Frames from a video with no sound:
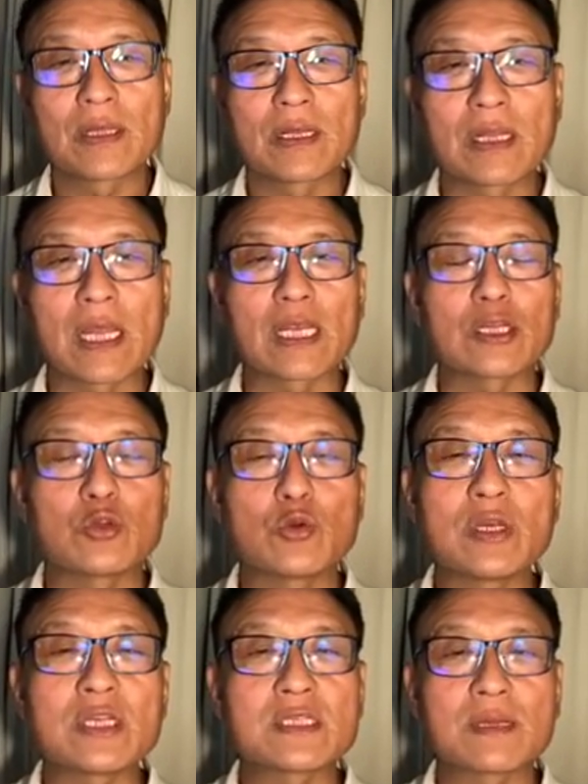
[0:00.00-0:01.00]
Like
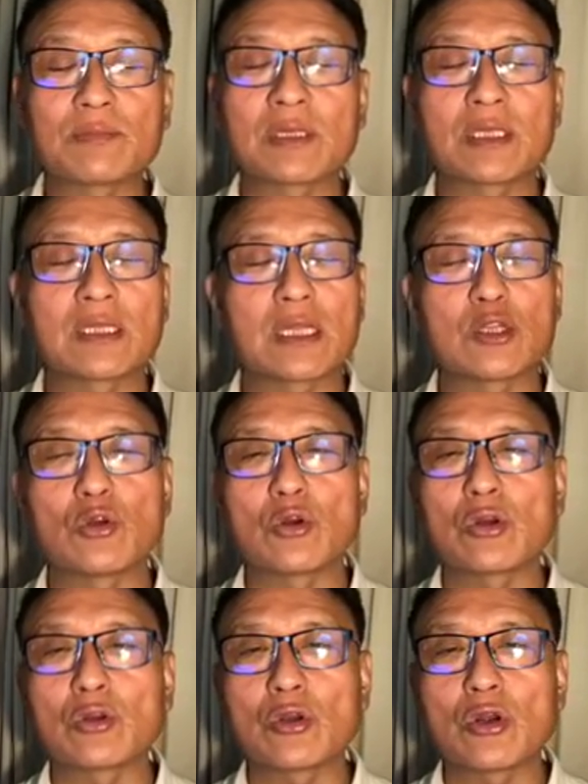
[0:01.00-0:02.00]
doing something that
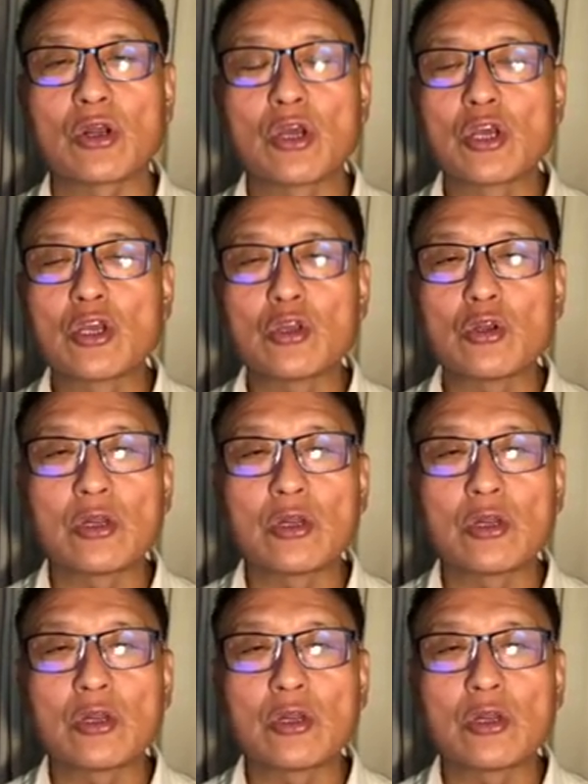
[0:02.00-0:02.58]
you you you